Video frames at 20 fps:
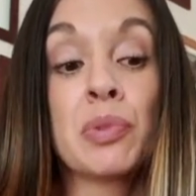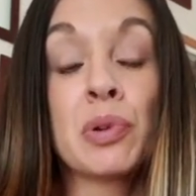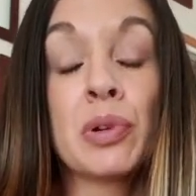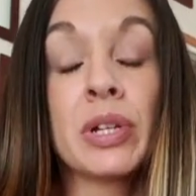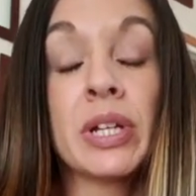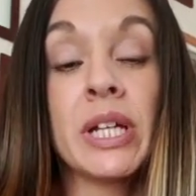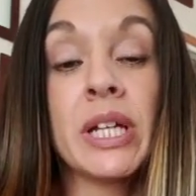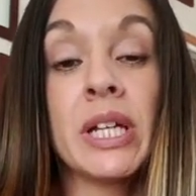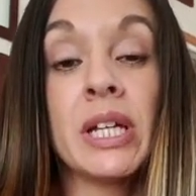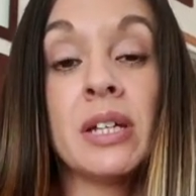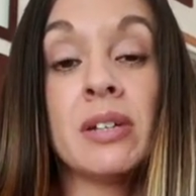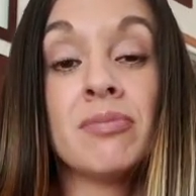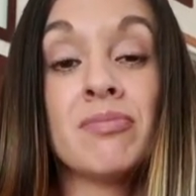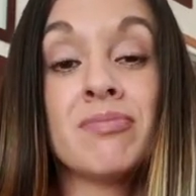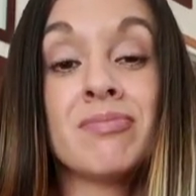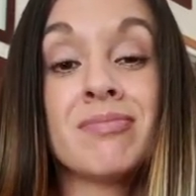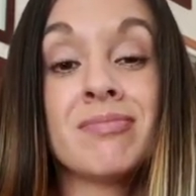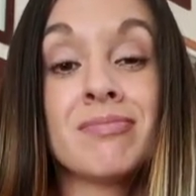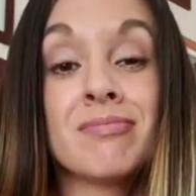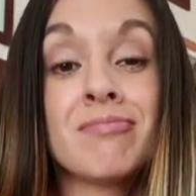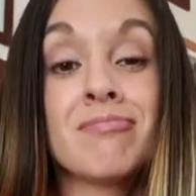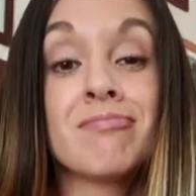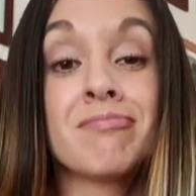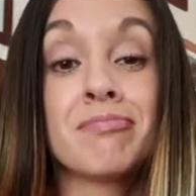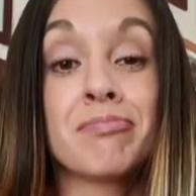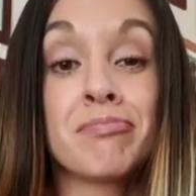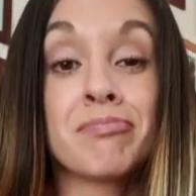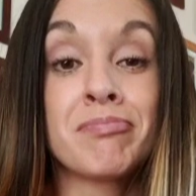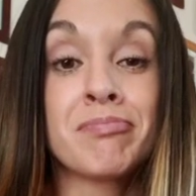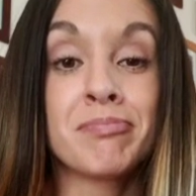pretty
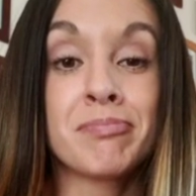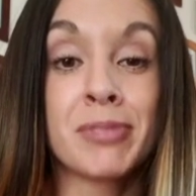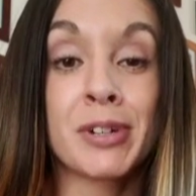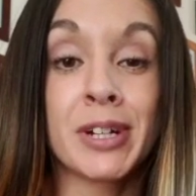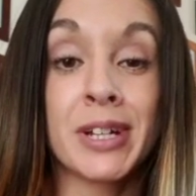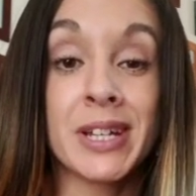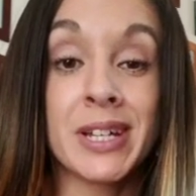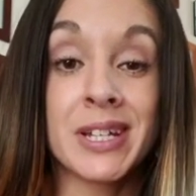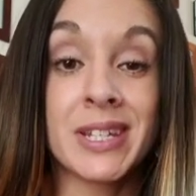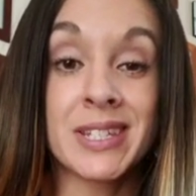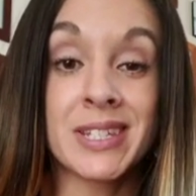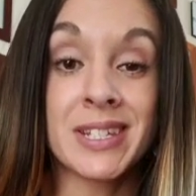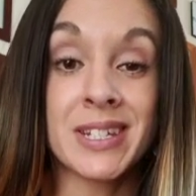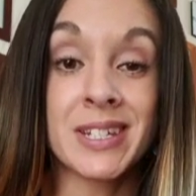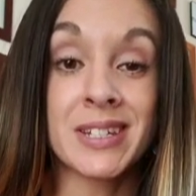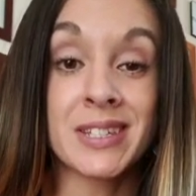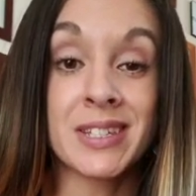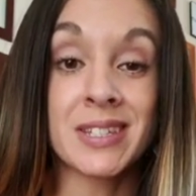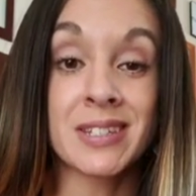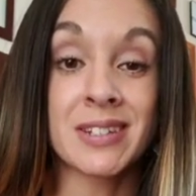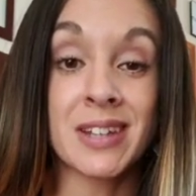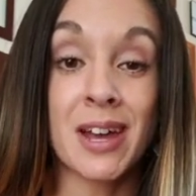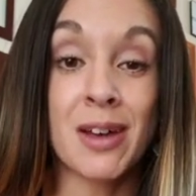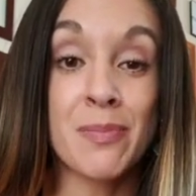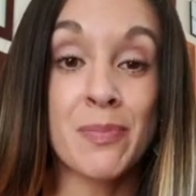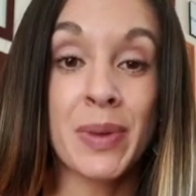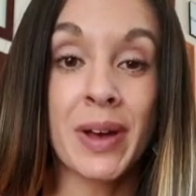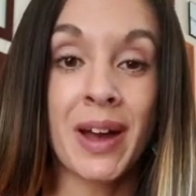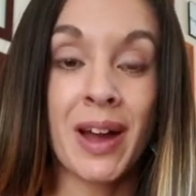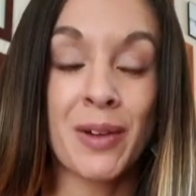easy
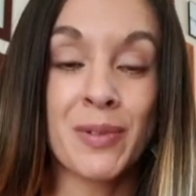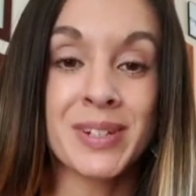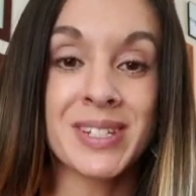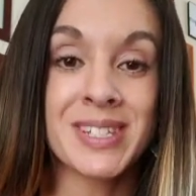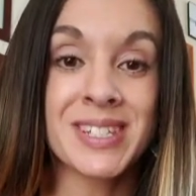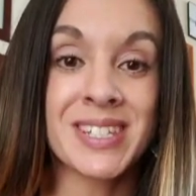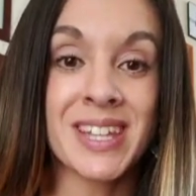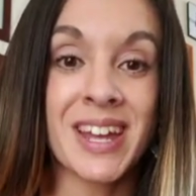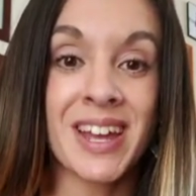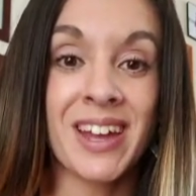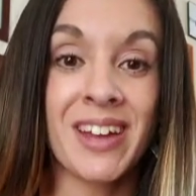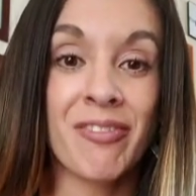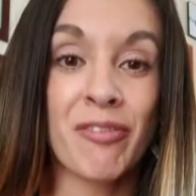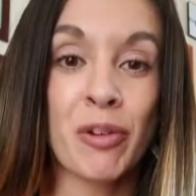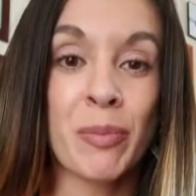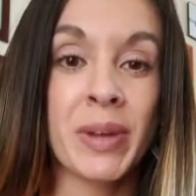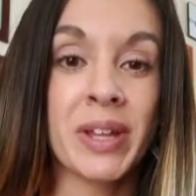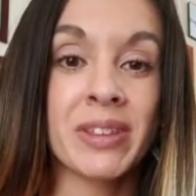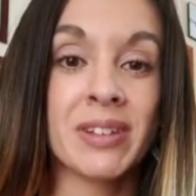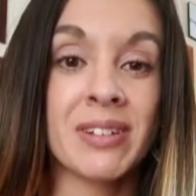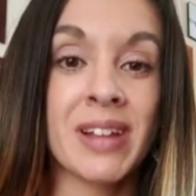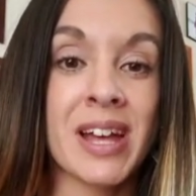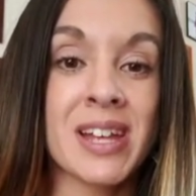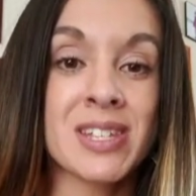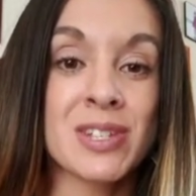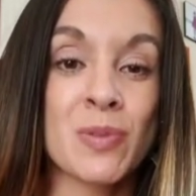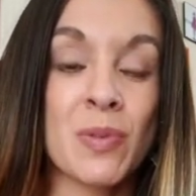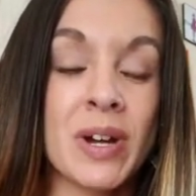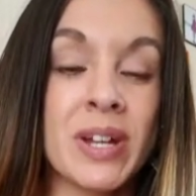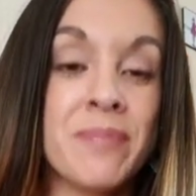step, I would say, for being the
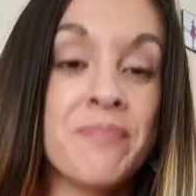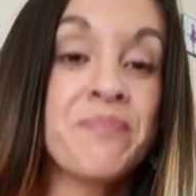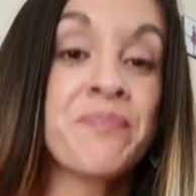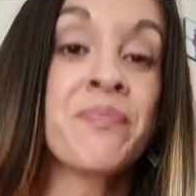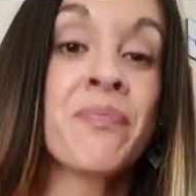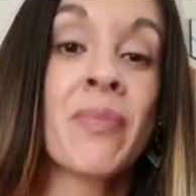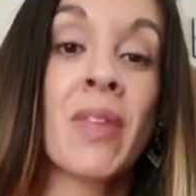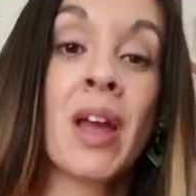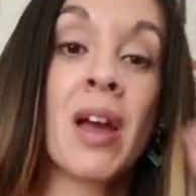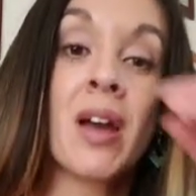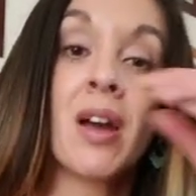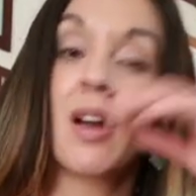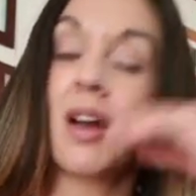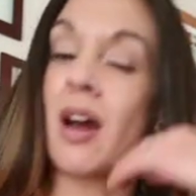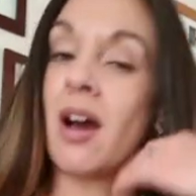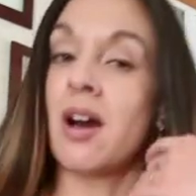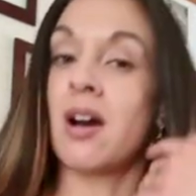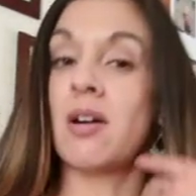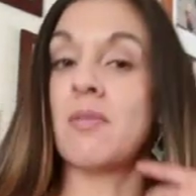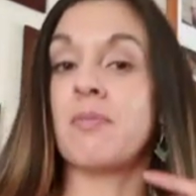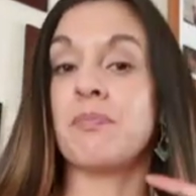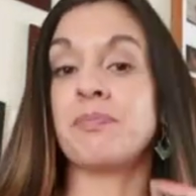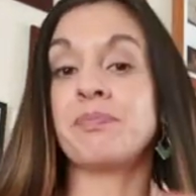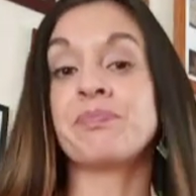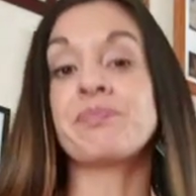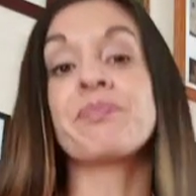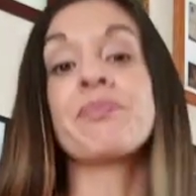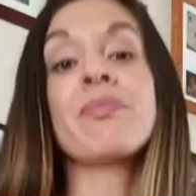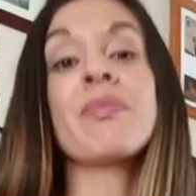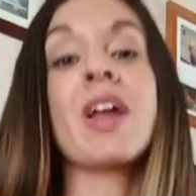last one.
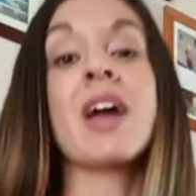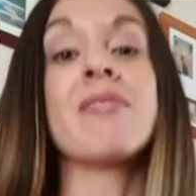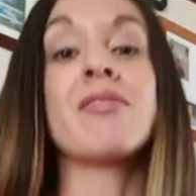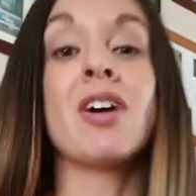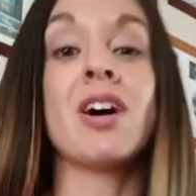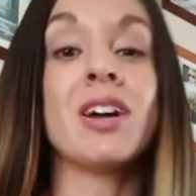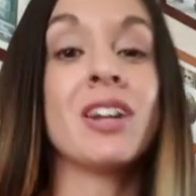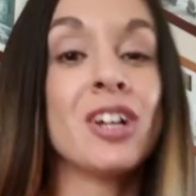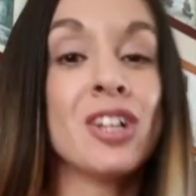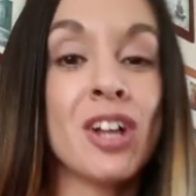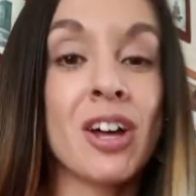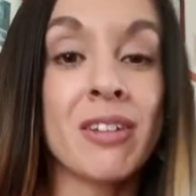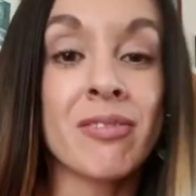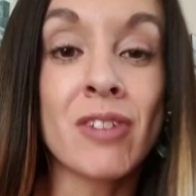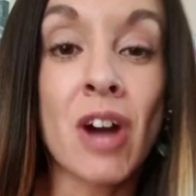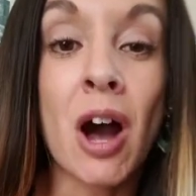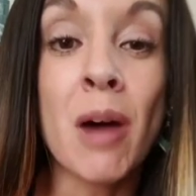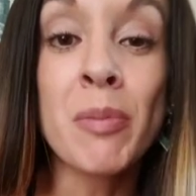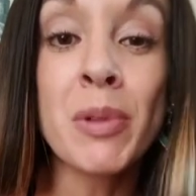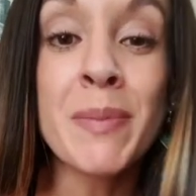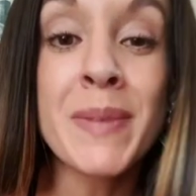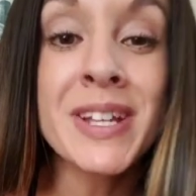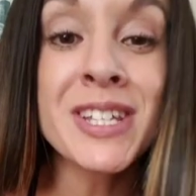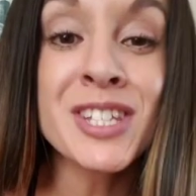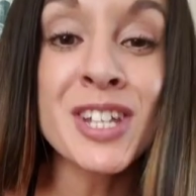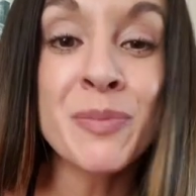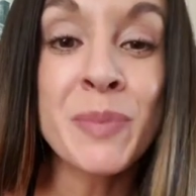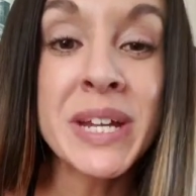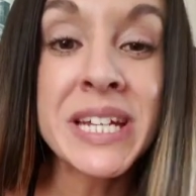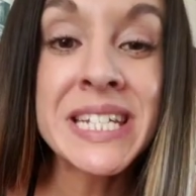I've gotten a lot of
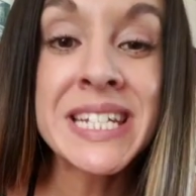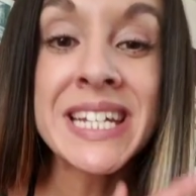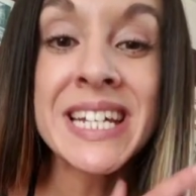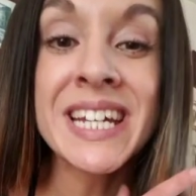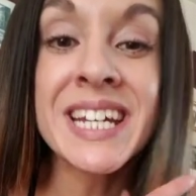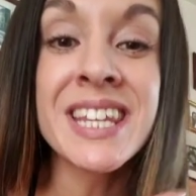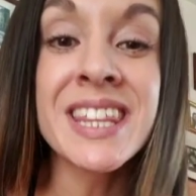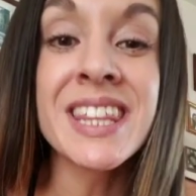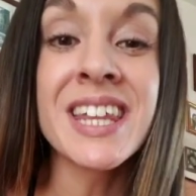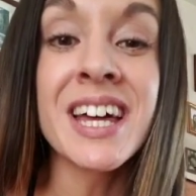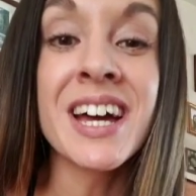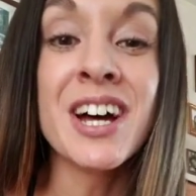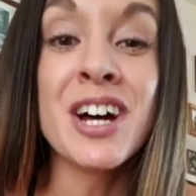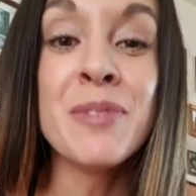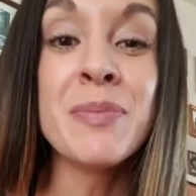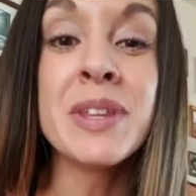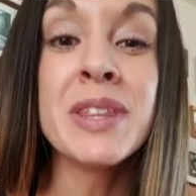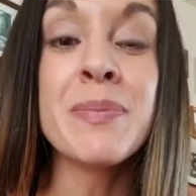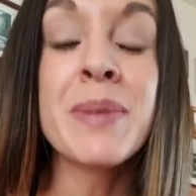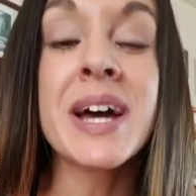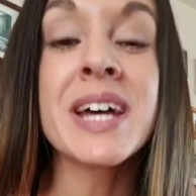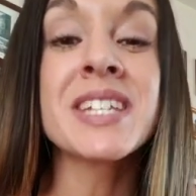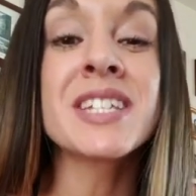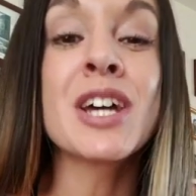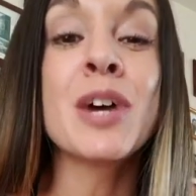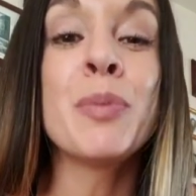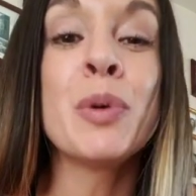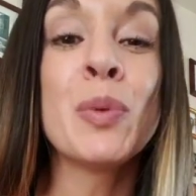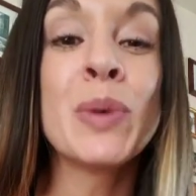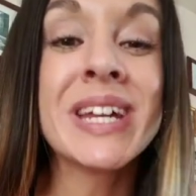compliments on my teeth in the past
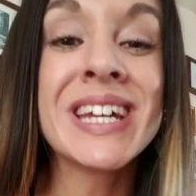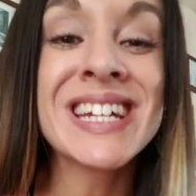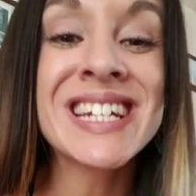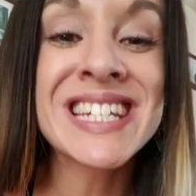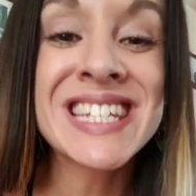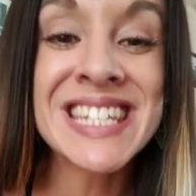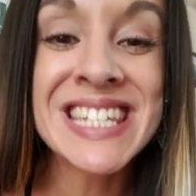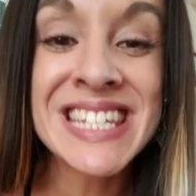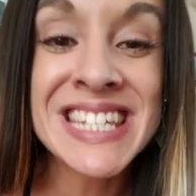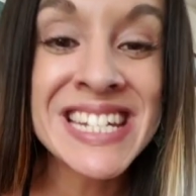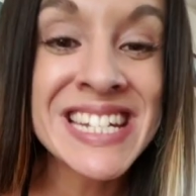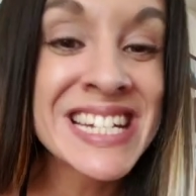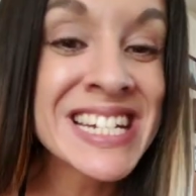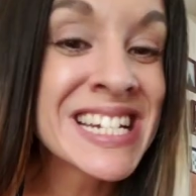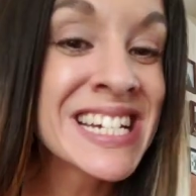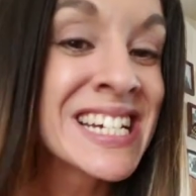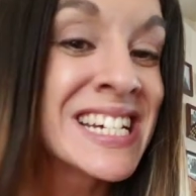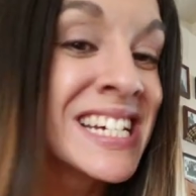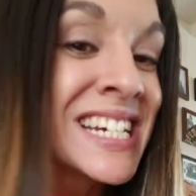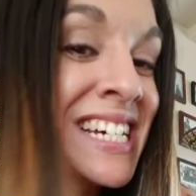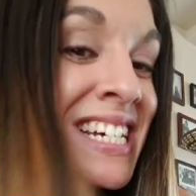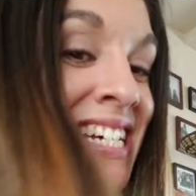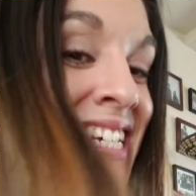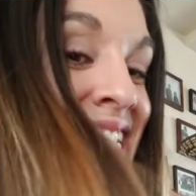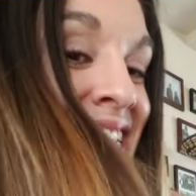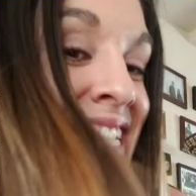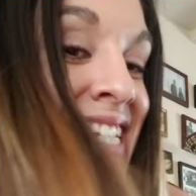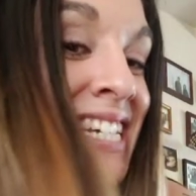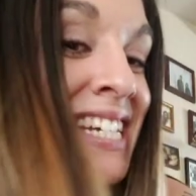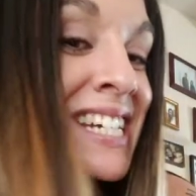couple weeks.
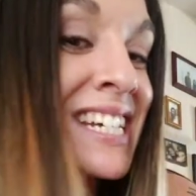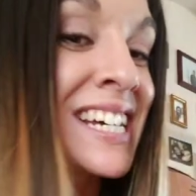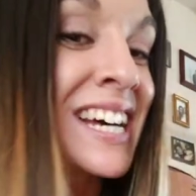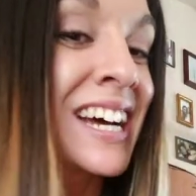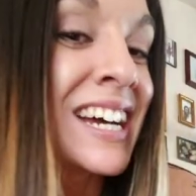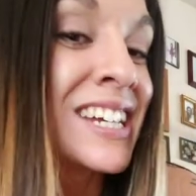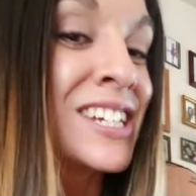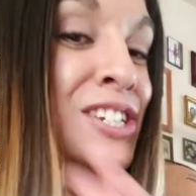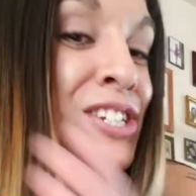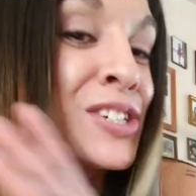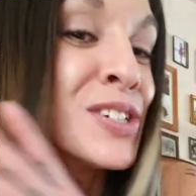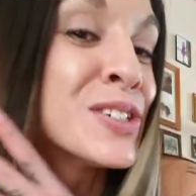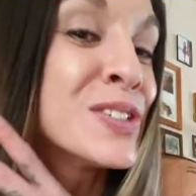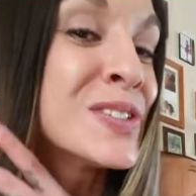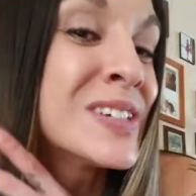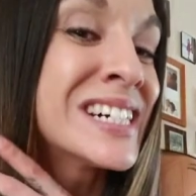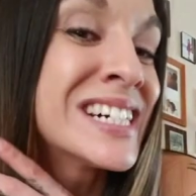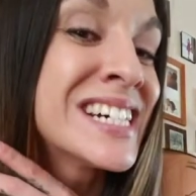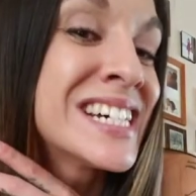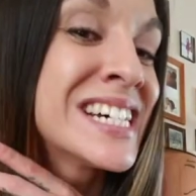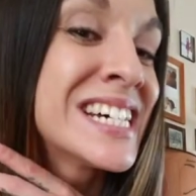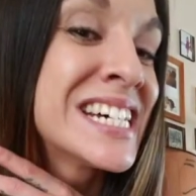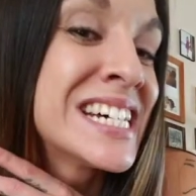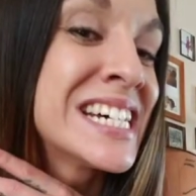I do